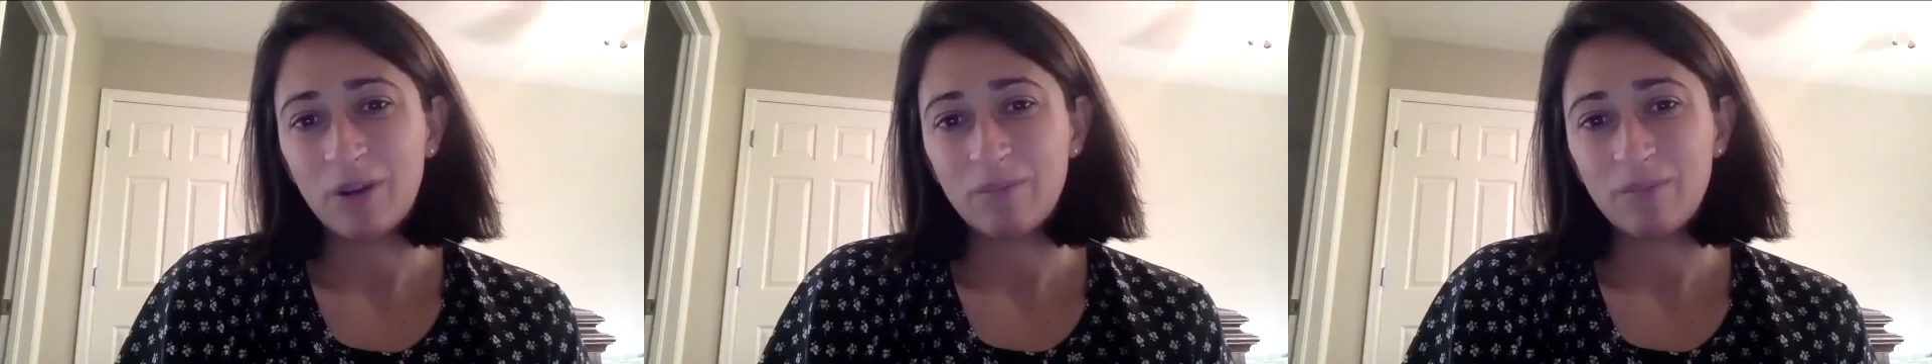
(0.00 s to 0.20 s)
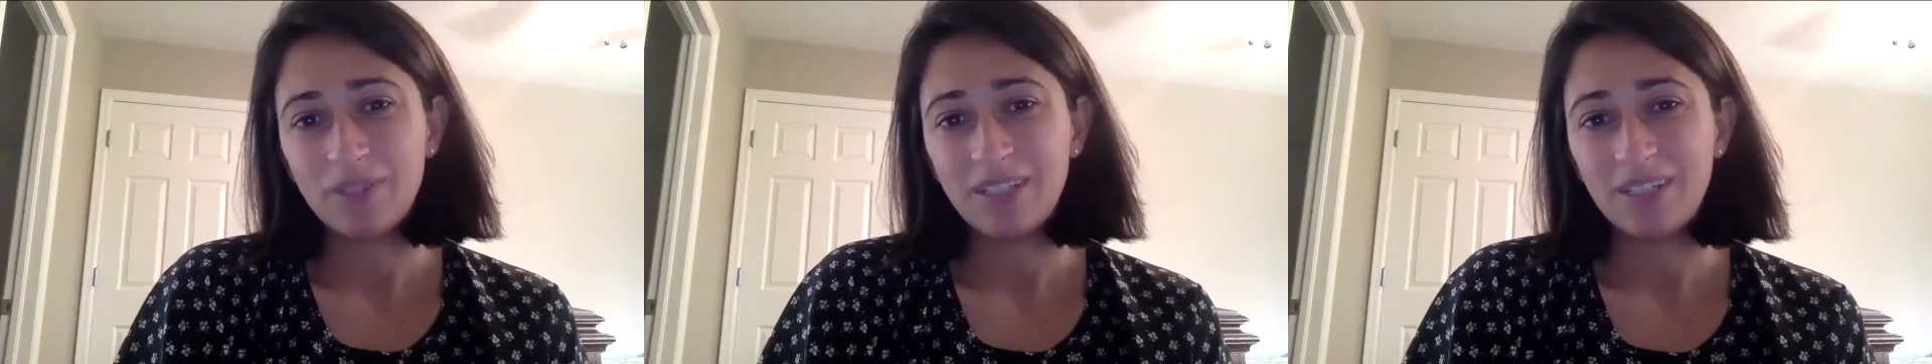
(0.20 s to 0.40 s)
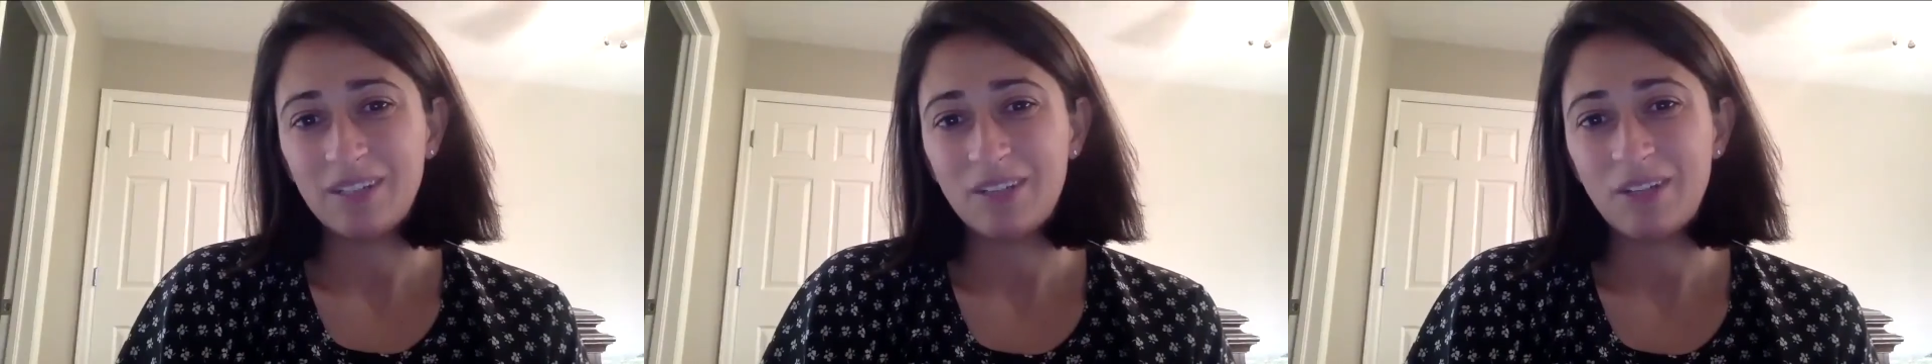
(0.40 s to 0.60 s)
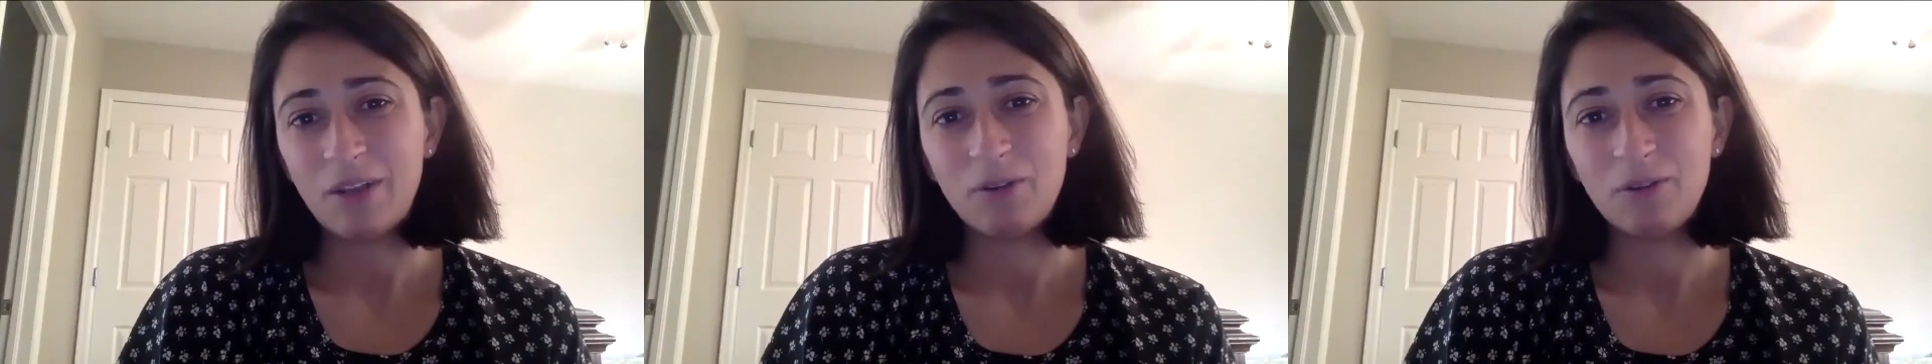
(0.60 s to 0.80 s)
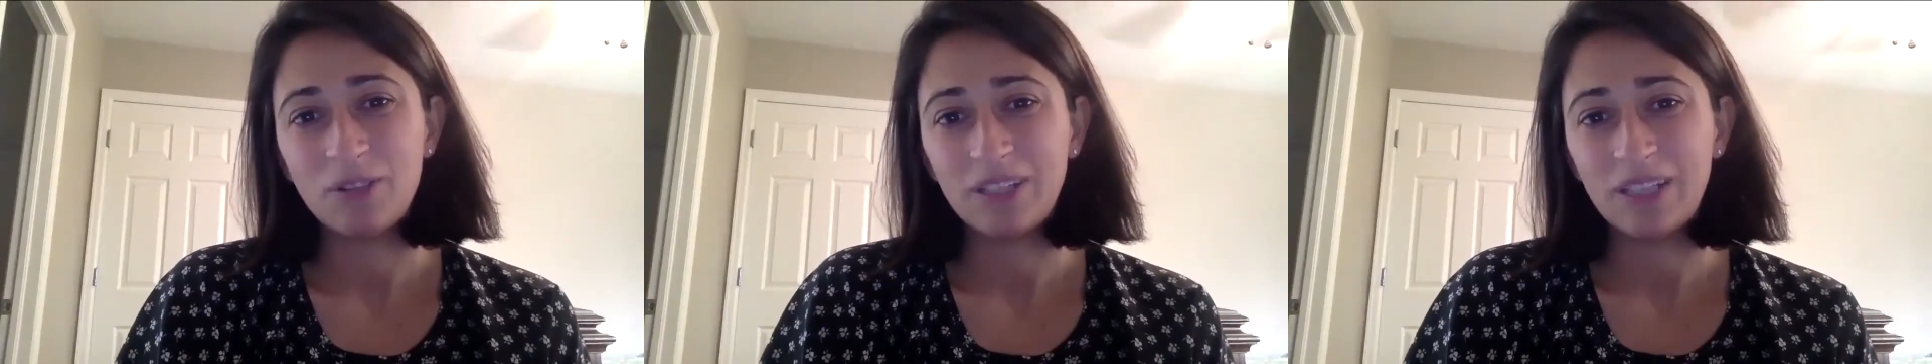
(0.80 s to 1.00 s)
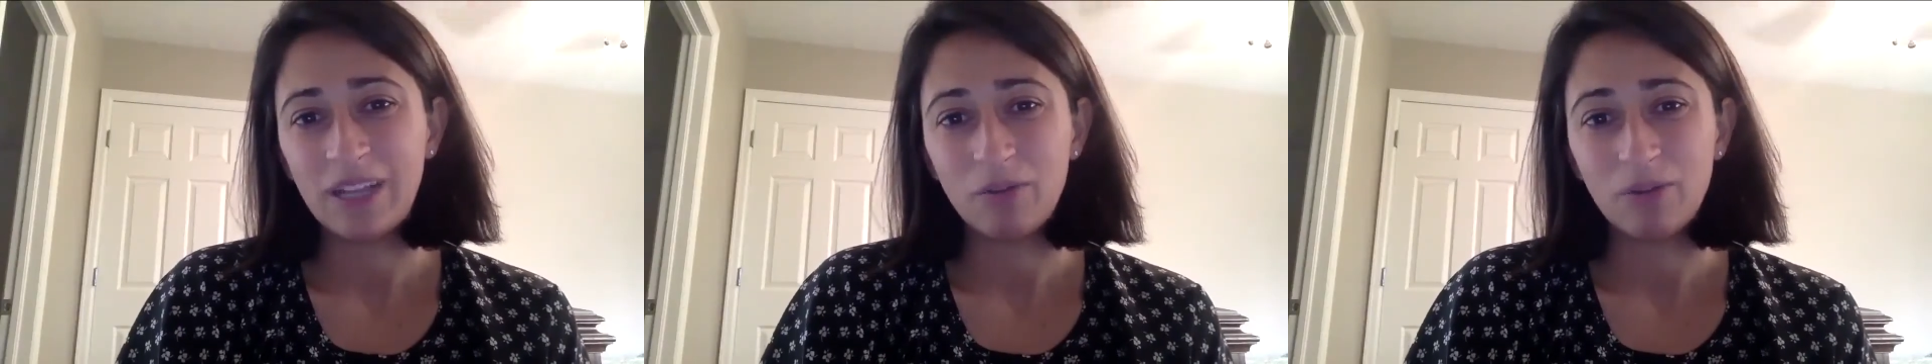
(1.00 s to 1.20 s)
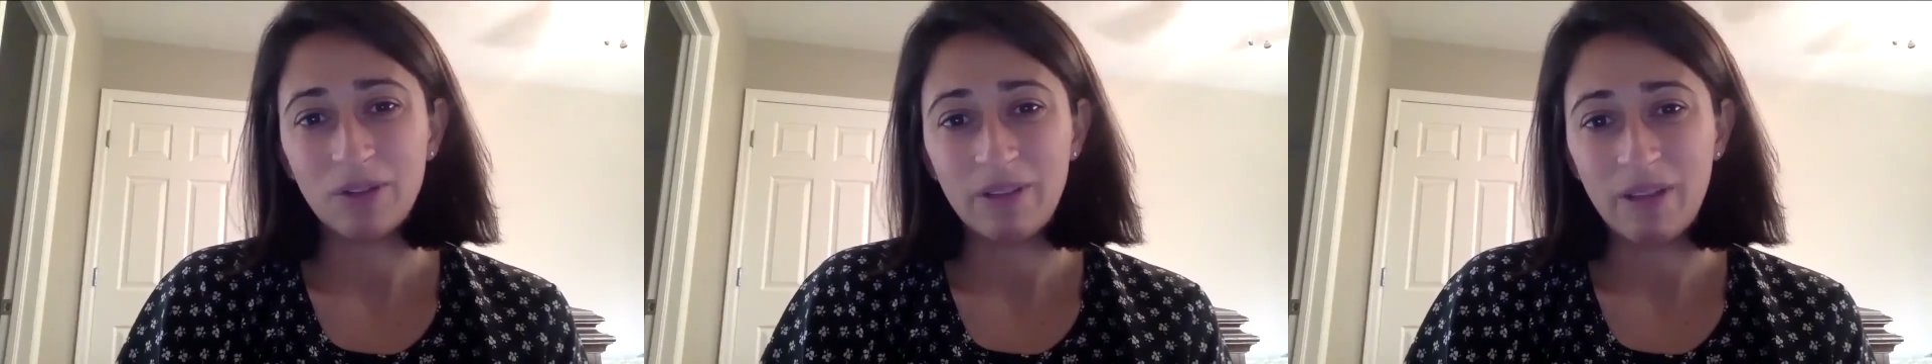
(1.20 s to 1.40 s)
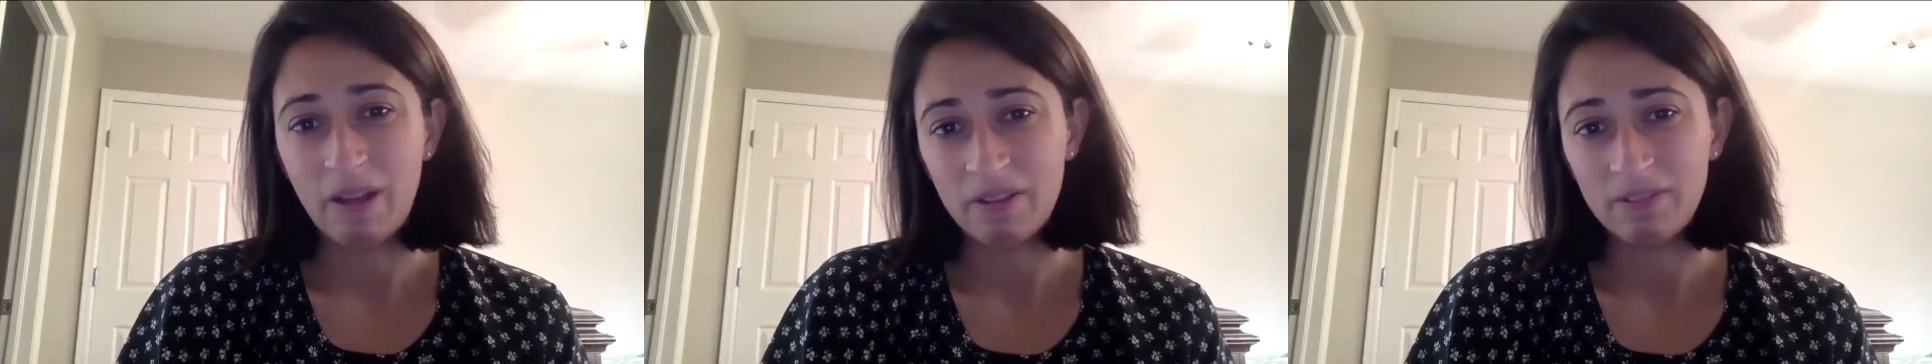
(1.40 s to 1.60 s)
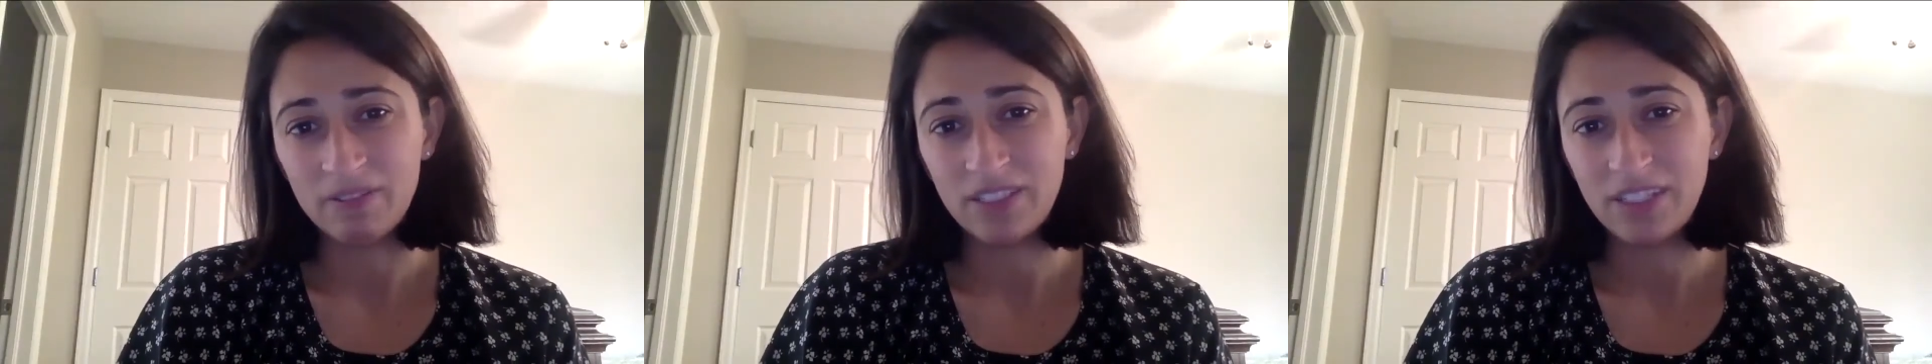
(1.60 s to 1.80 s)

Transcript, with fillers: to know that they were loved